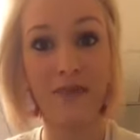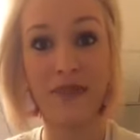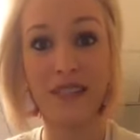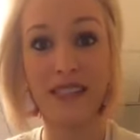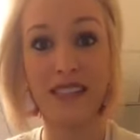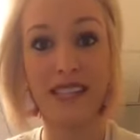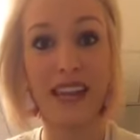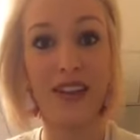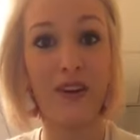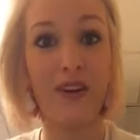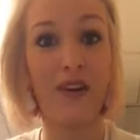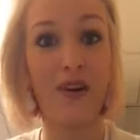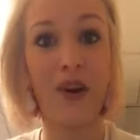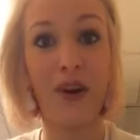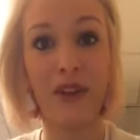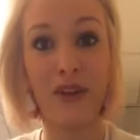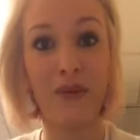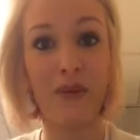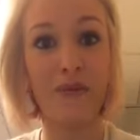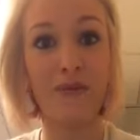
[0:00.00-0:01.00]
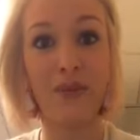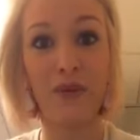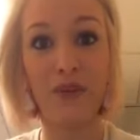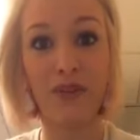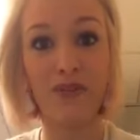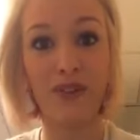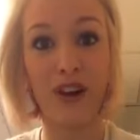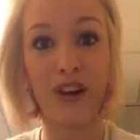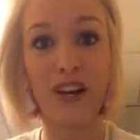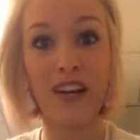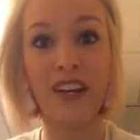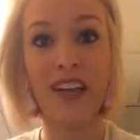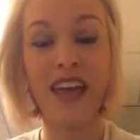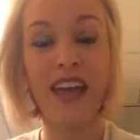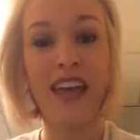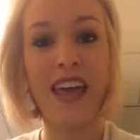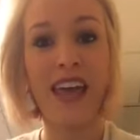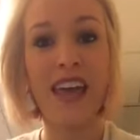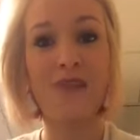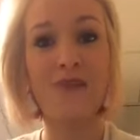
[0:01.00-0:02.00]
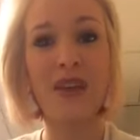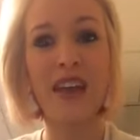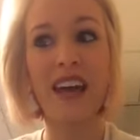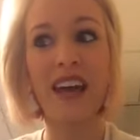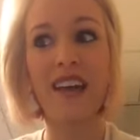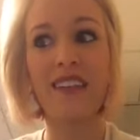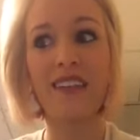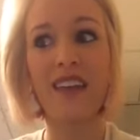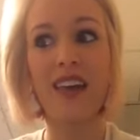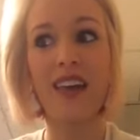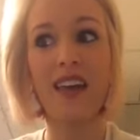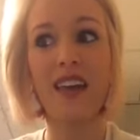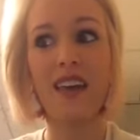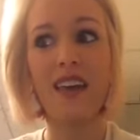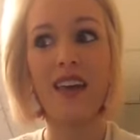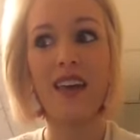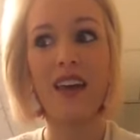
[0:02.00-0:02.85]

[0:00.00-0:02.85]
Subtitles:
We stayed on Hollywood Boulevard and we had like